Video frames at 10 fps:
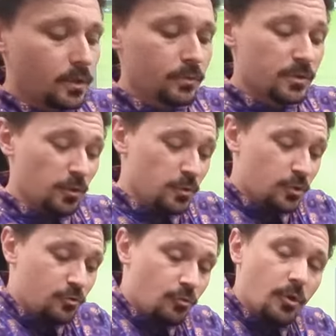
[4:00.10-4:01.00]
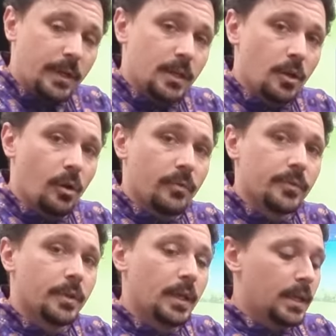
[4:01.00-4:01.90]
they've gone so strong in
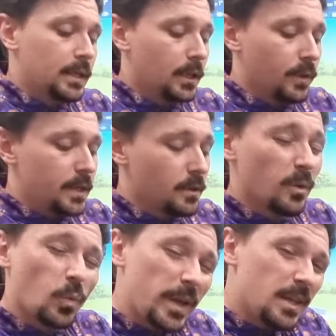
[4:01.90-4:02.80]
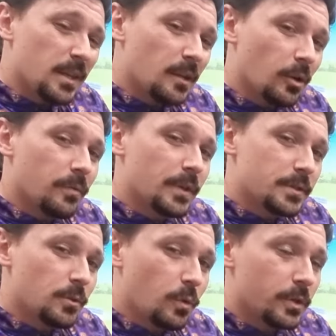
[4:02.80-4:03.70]
loft. Now these aren't weak in loft, they're
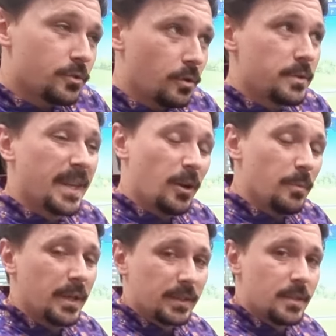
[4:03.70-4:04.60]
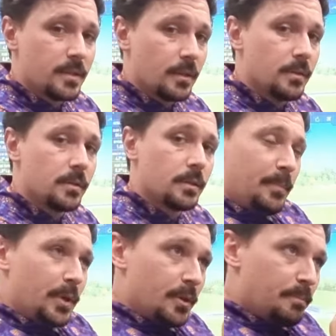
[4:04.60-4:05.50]
still quite strong to help that distance,
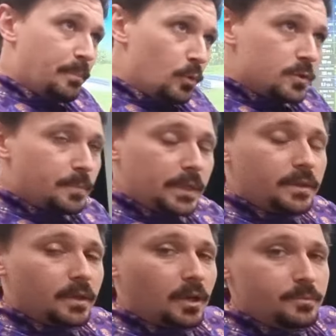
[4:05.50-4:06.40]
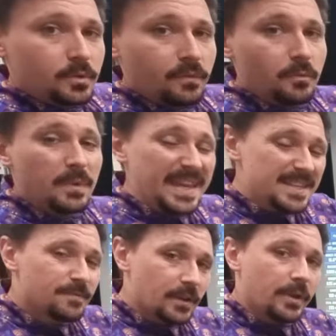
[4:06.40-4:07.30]
but the ball speed that comes off them
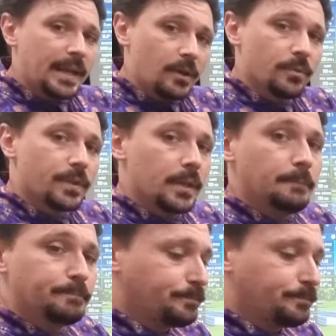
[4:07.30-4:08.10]
is very healthy.